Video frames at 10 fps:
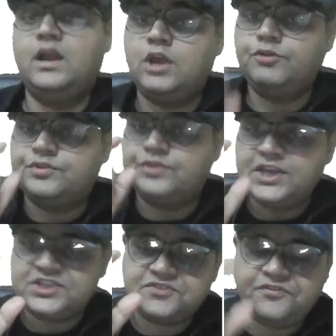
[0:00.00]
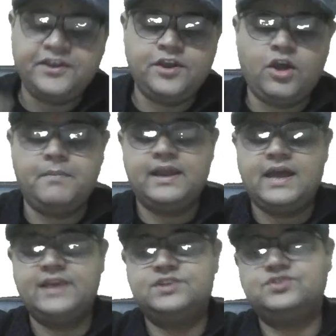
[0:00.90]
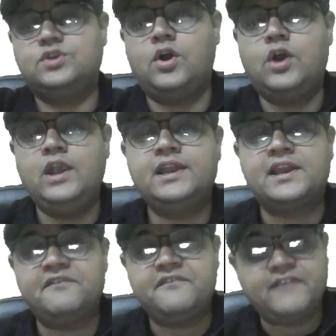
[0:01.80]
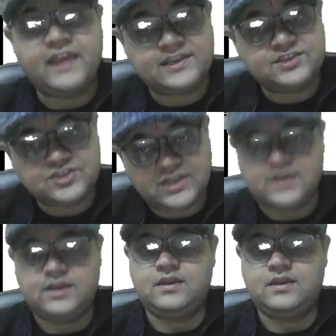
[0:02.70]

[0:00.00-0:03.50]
Now this phenomena is called reflection.